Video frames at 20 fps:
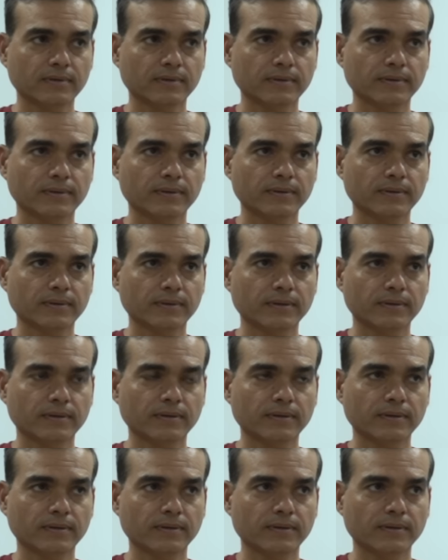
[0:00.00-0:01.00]

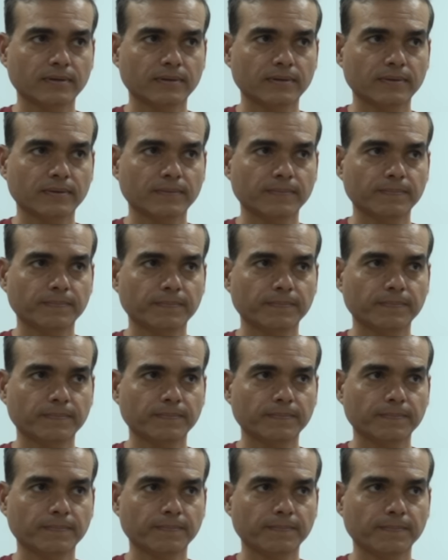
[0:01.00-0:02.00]

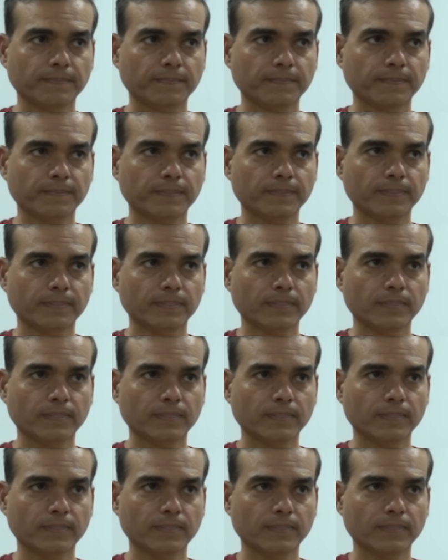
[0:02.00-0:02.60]
(silence)